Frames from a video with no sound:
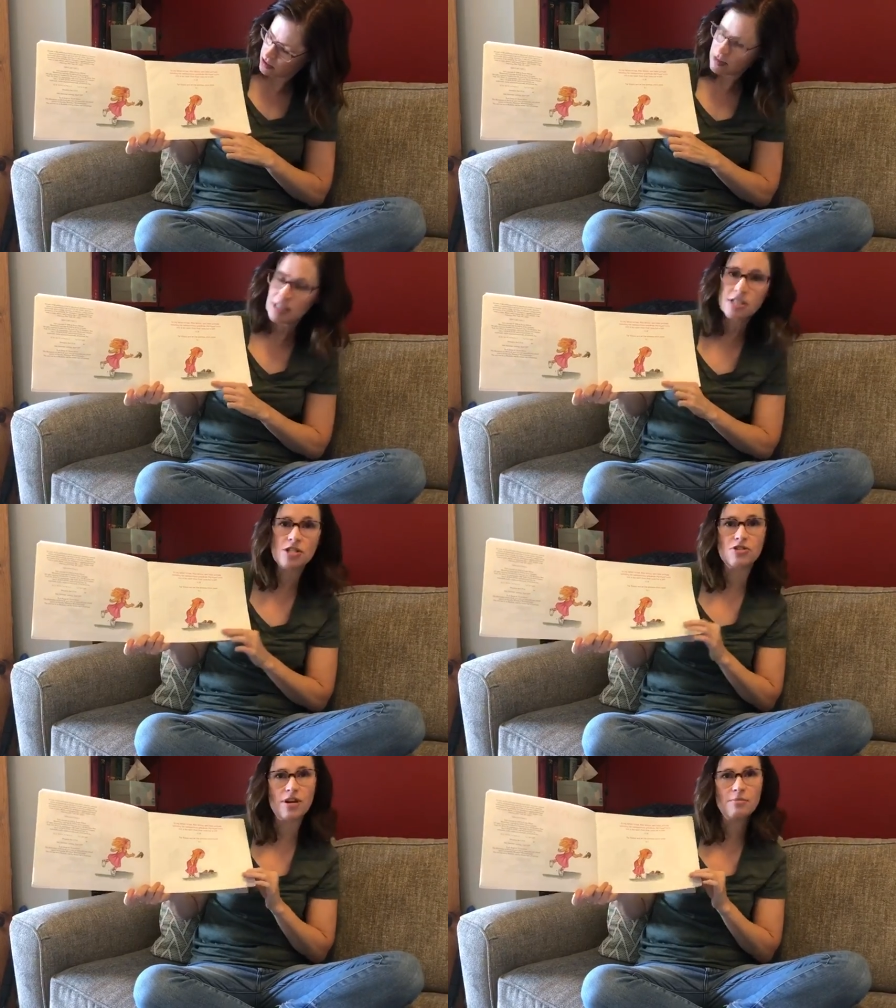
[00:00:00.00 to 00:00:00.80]
looks like
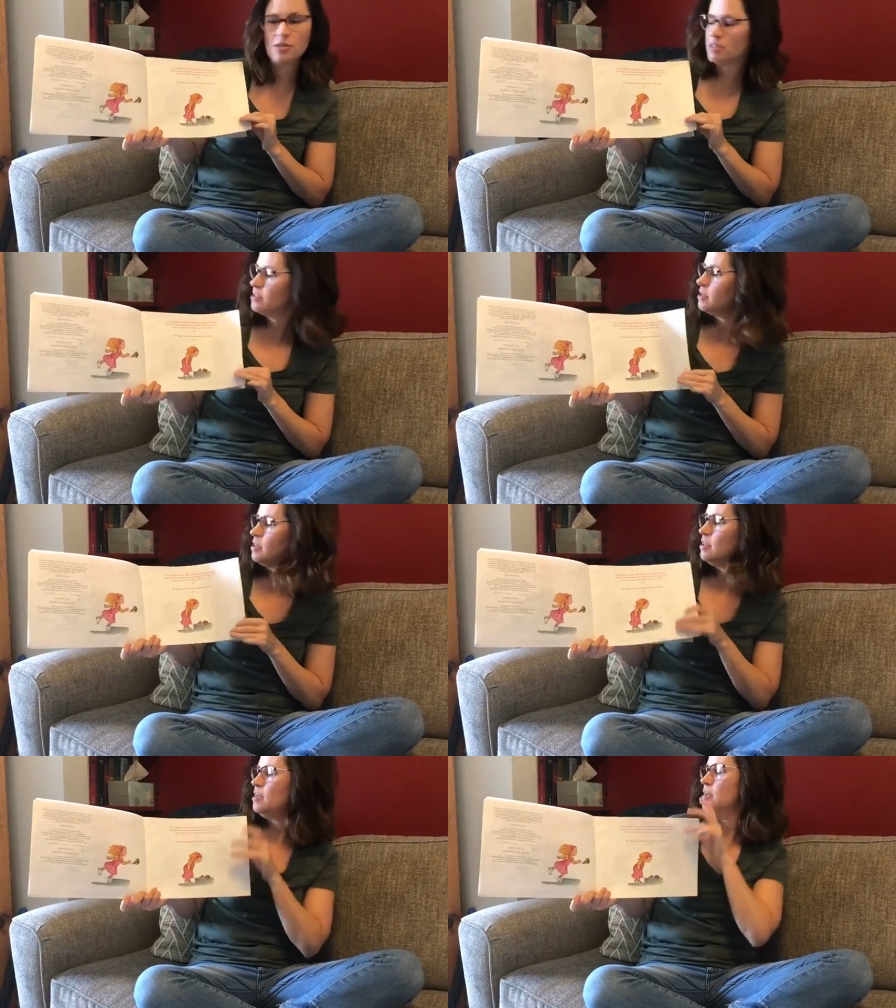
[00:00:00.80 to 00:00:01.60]
she dropped her
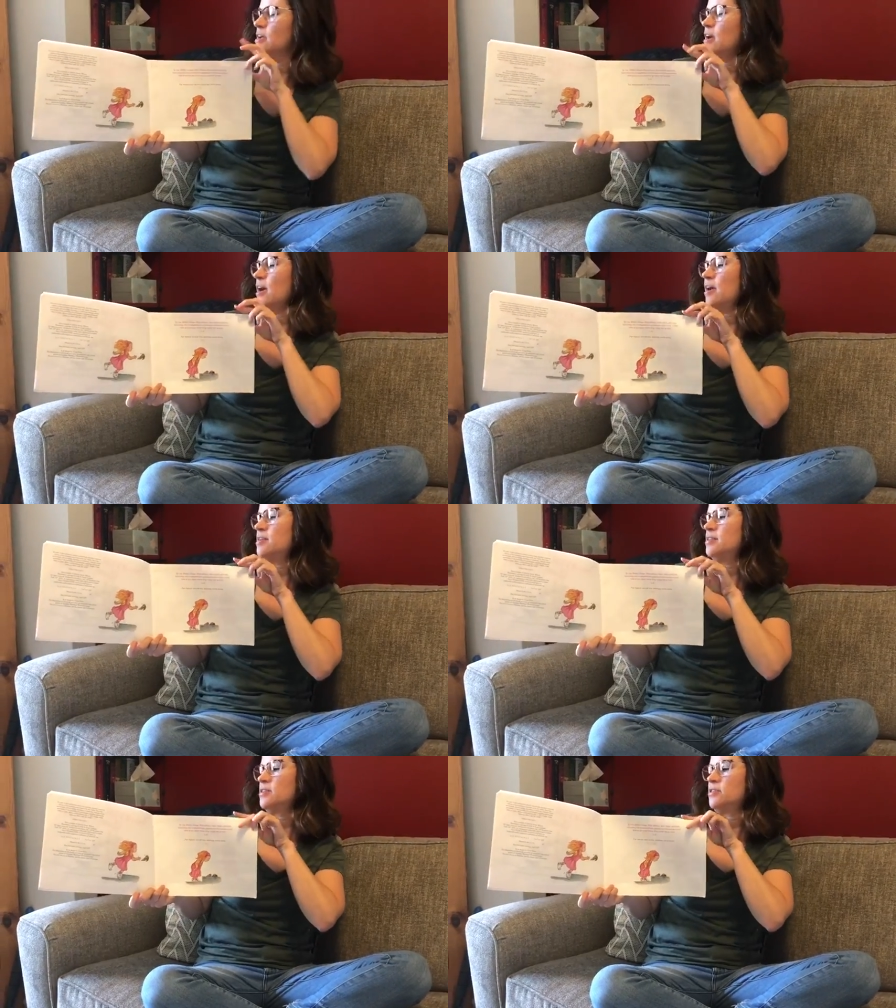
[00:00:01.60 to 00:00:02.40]

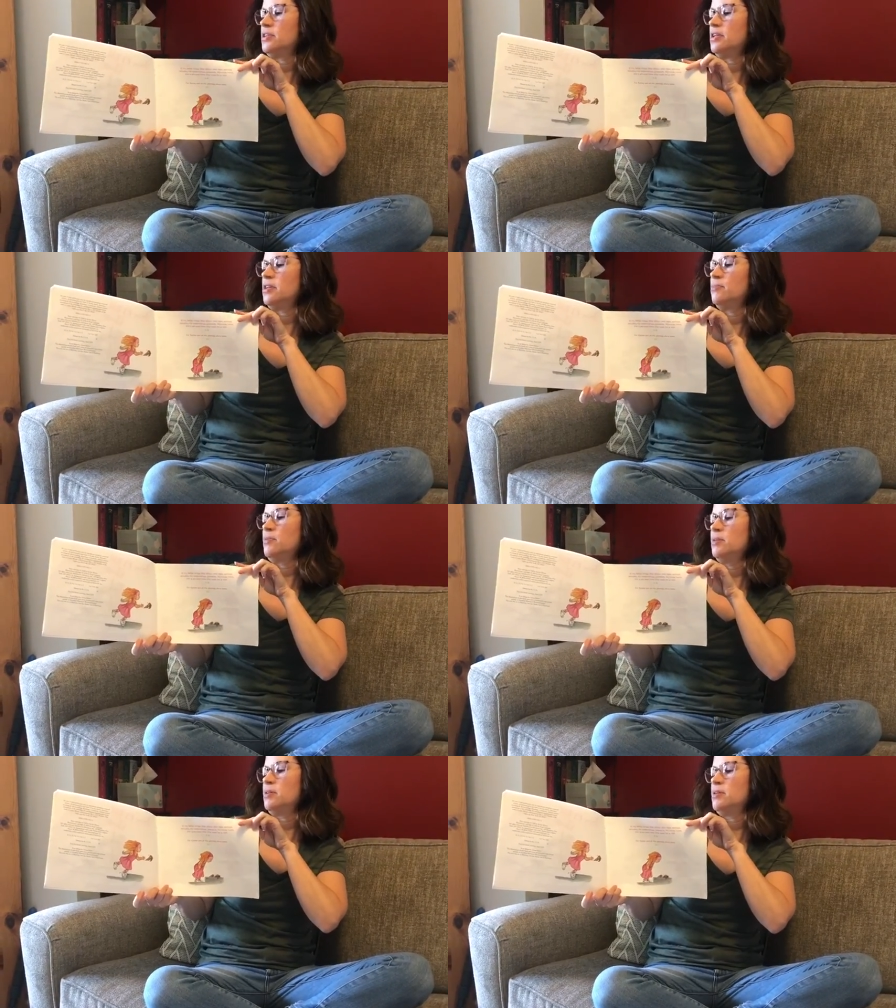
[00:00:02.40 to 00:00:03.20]
ice cream.